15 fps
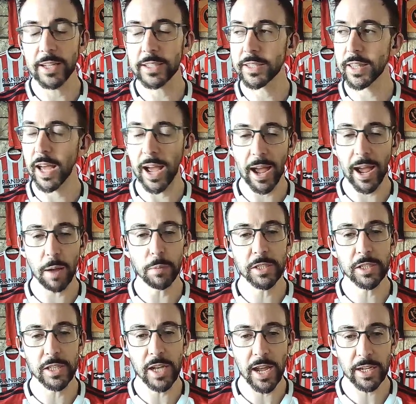It's the
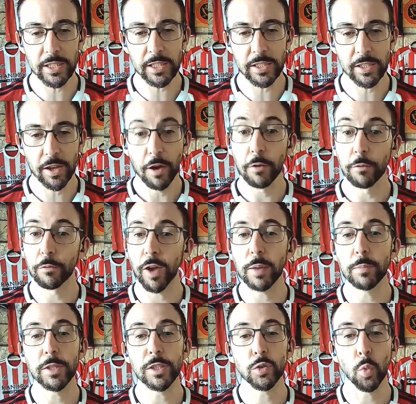Hammers next.
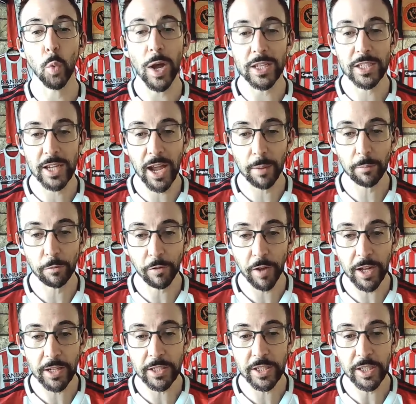Famous West Ham
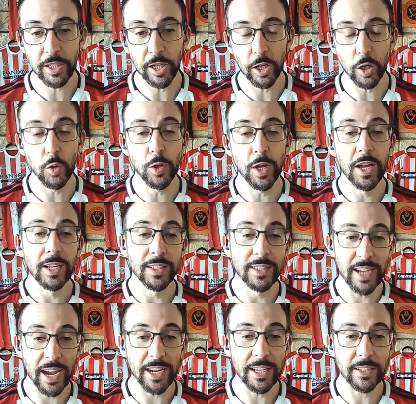fans include
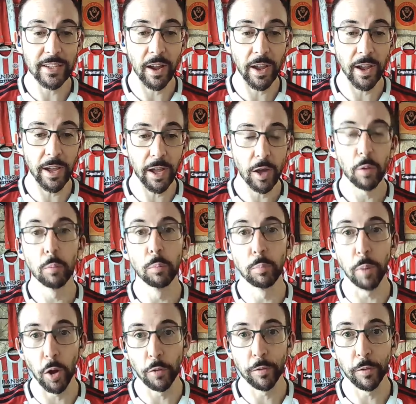Danny Dyer,
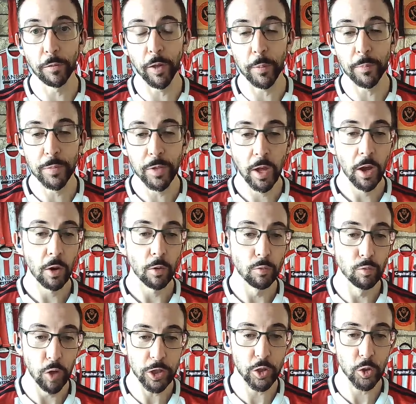both of them,
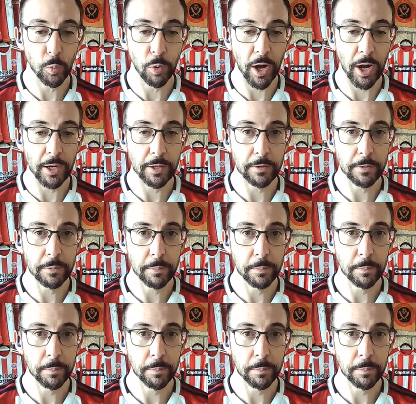Russell Brand,